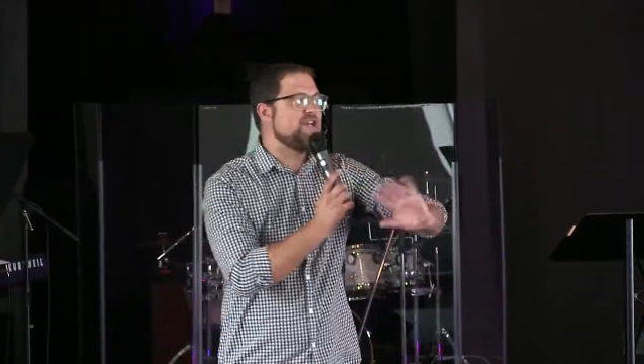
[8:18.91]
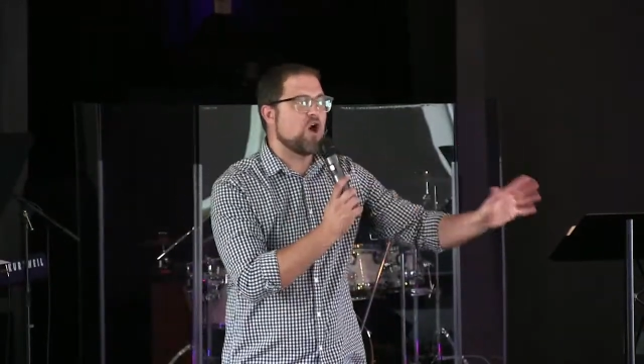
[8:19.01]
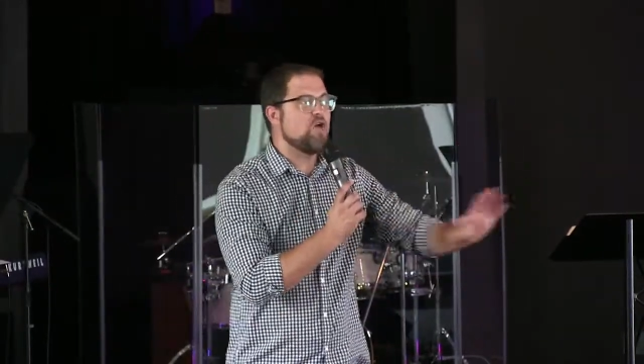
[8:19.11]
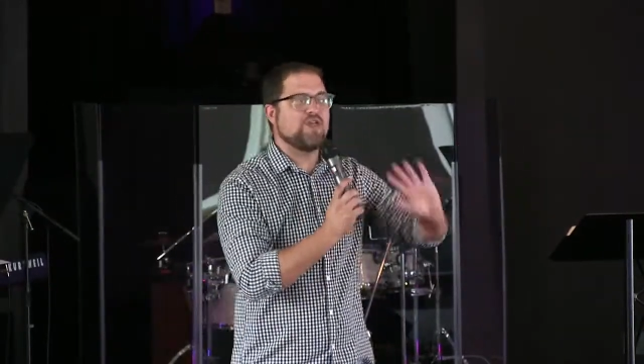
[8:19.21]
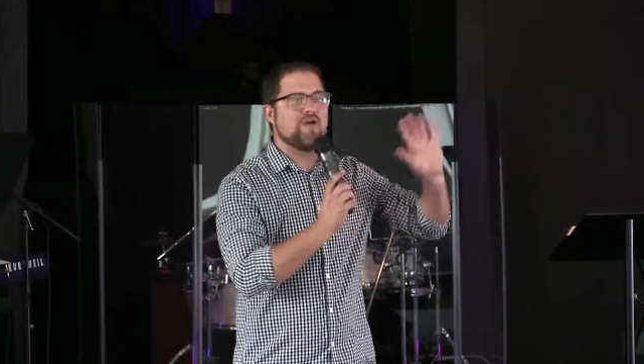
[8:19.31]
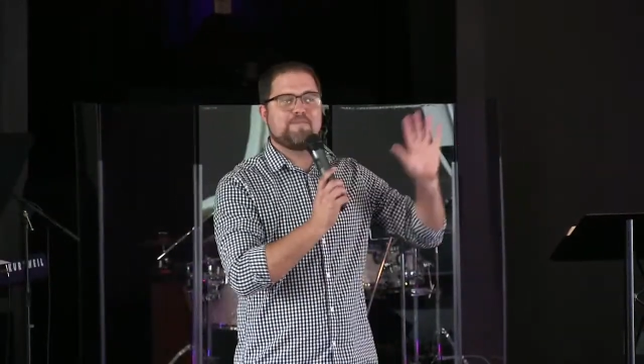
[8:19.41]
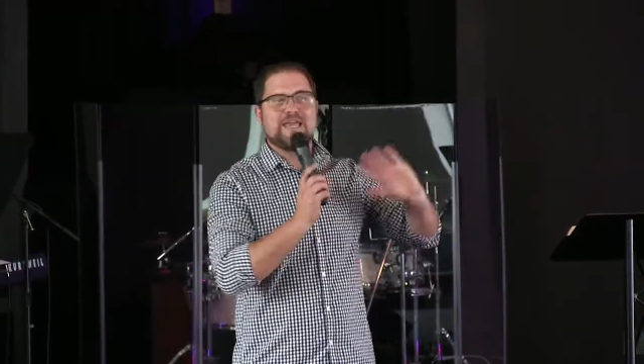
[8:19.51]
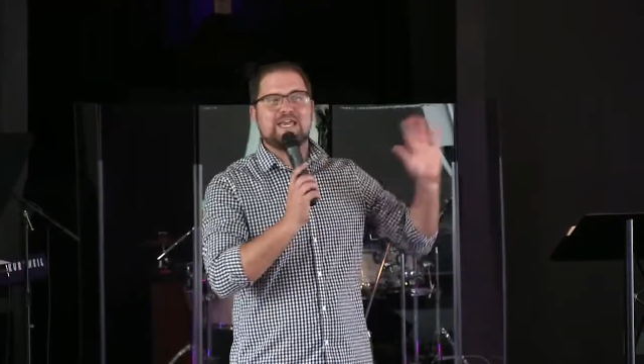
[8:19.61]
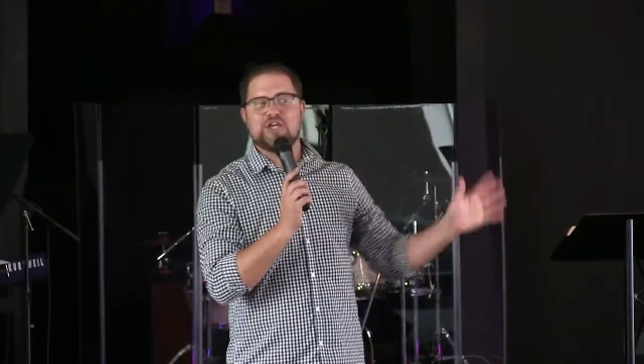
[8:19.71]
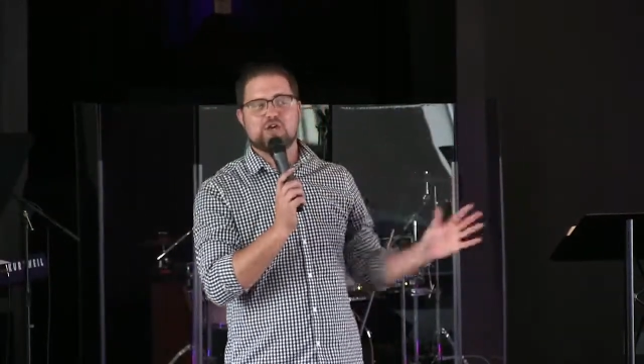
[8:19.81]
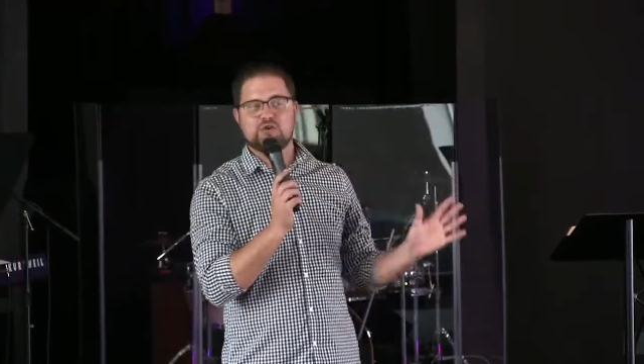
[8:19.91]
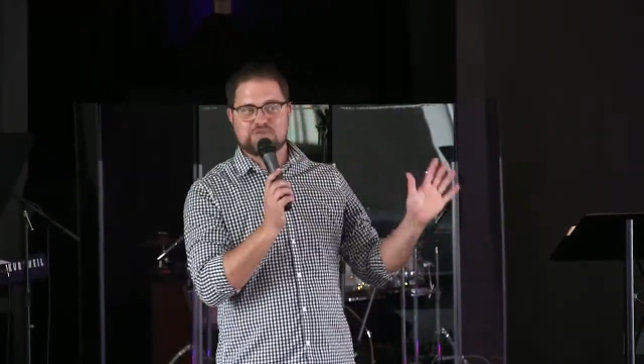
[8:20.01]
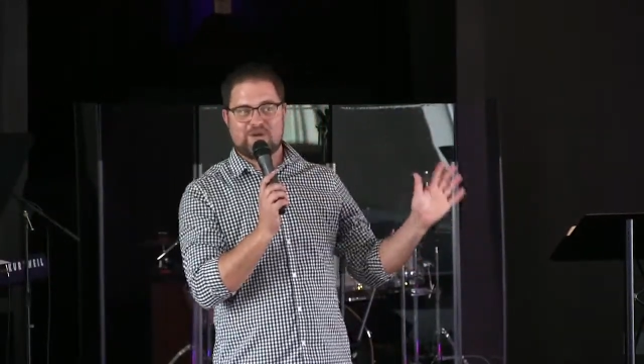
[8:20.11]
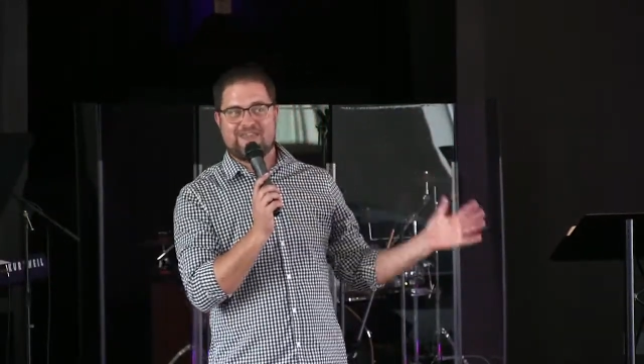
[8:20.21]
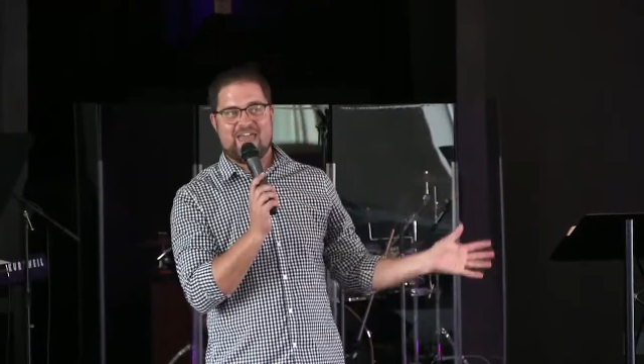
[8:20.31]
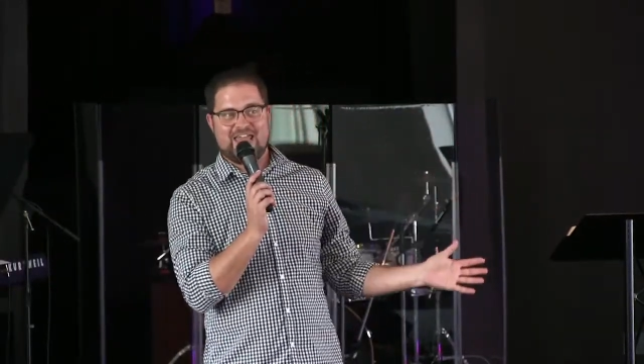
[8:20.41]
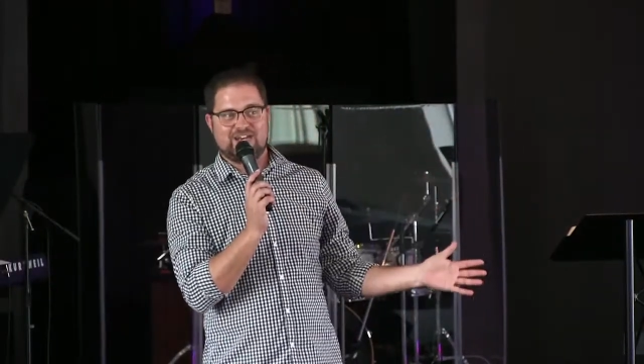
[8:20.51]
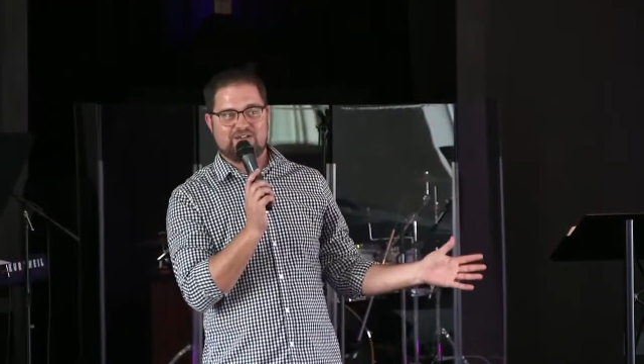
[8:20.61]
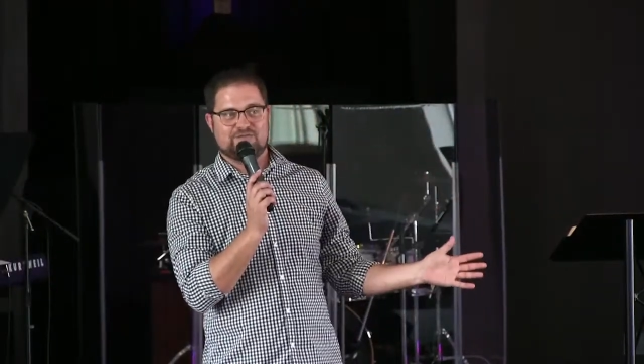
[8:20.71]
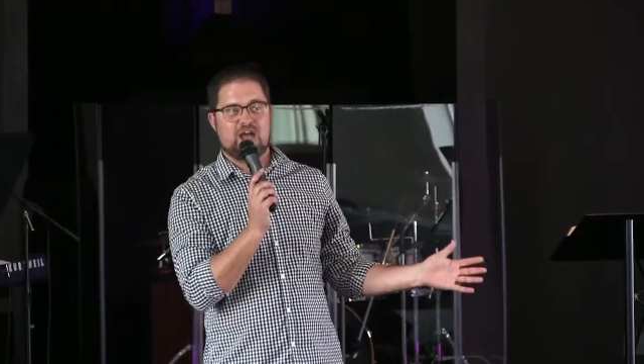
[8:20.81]
know they're being used by the
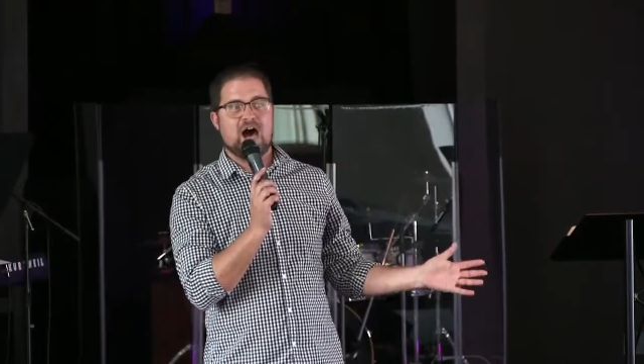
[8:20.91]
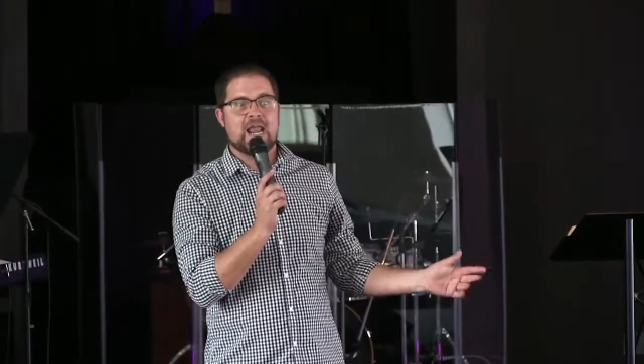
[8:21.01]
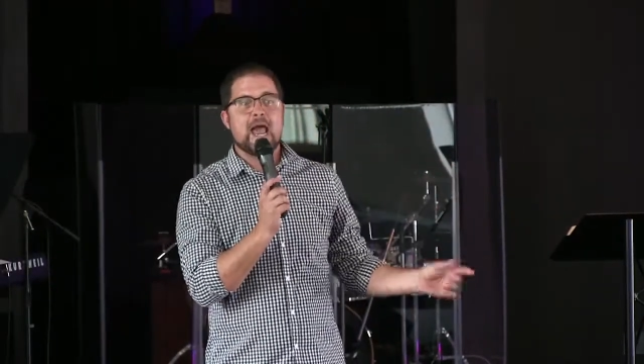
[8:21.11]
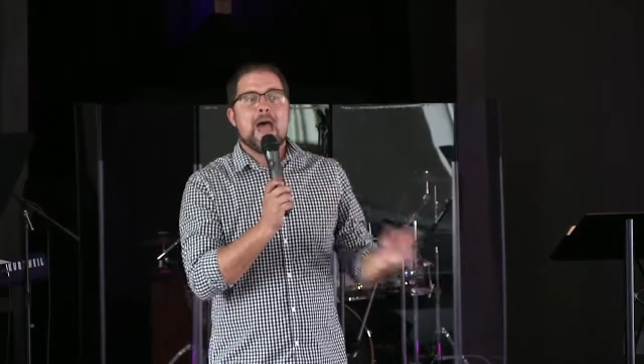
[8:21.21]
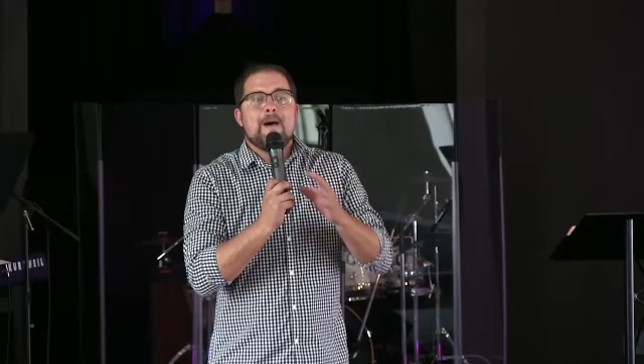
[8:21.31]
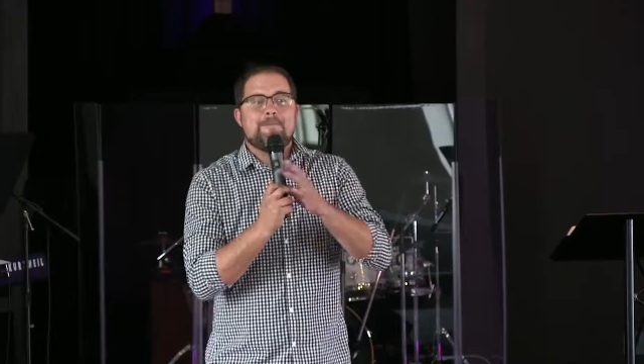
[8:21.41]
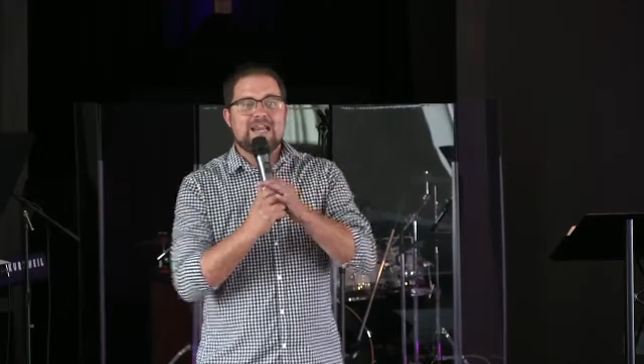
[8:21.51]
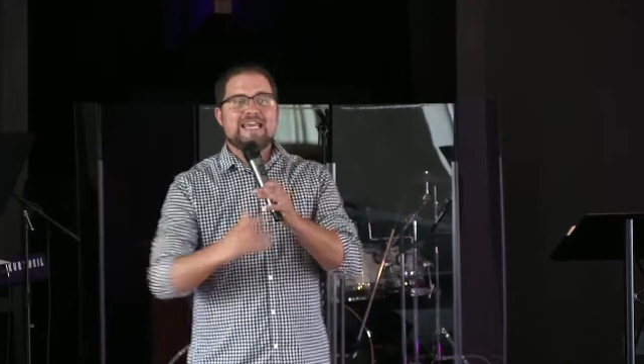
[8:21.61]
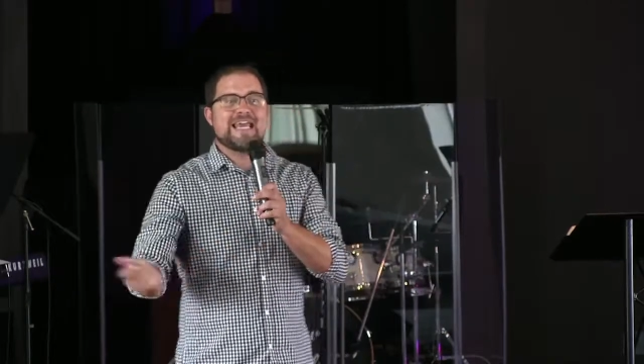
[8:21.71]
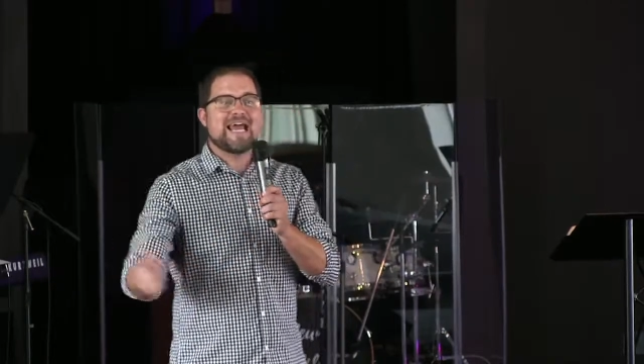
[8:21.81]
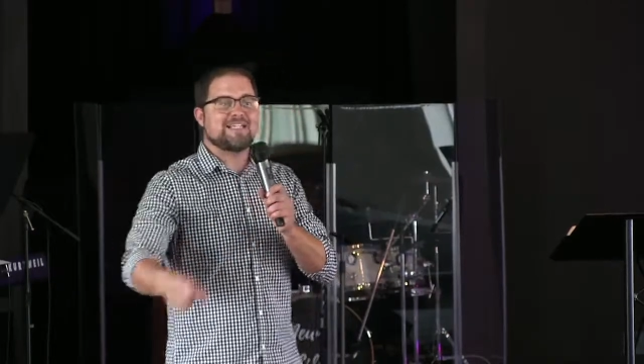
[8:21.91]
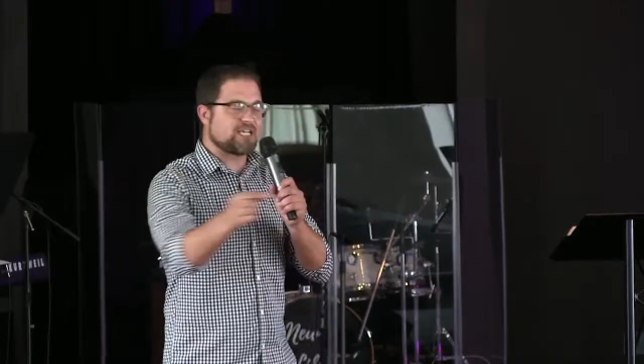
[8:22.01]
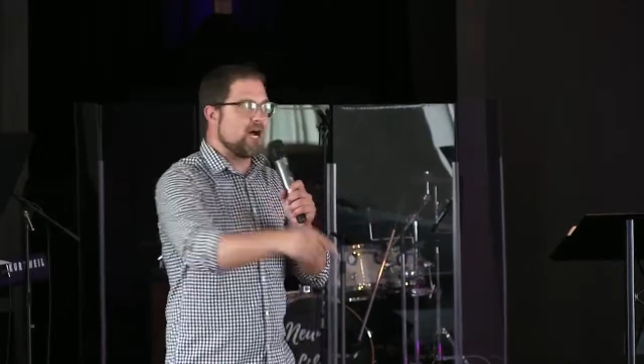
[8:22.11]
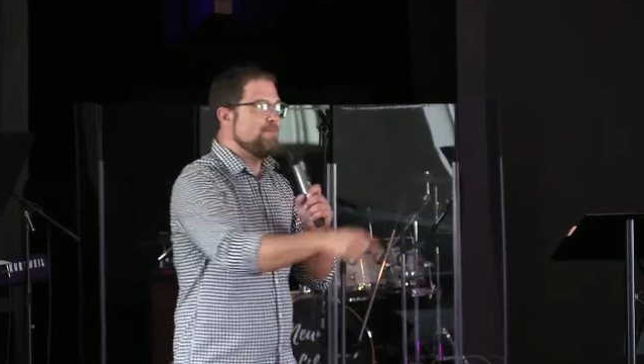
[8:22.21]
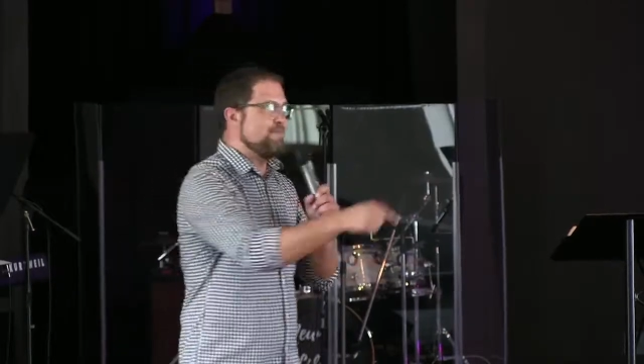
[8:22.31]
hand of God. But he has come